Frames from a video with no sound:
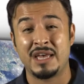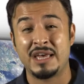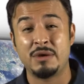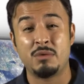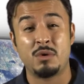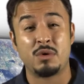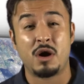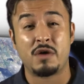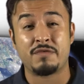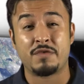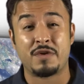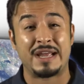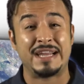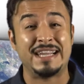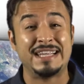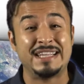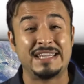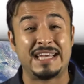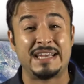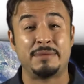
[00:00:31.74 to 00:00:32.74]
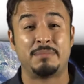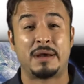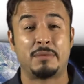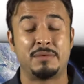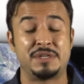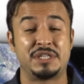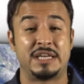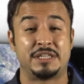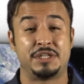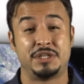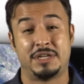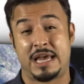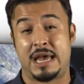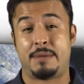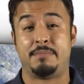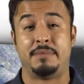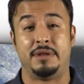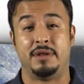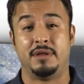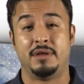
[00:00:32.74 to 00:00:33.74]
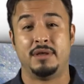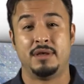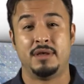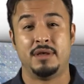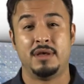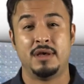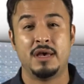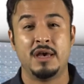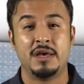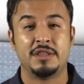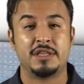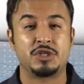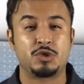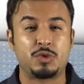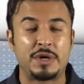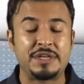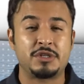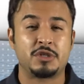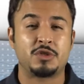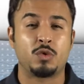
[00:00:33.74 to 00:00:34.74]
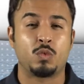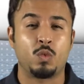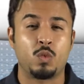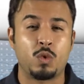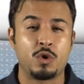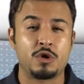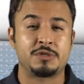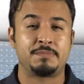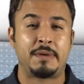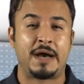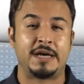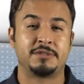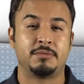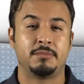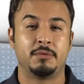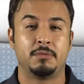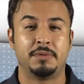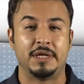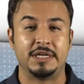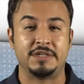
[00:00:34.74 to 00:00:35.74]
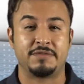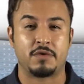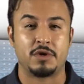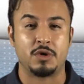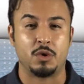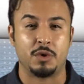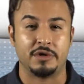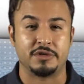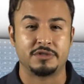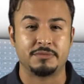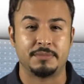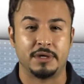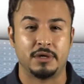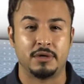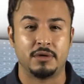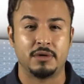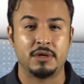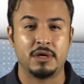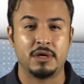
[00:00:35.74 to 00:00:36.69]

he won't offer any date by which that should happen. The Straits are the worst possible place for an oil spill.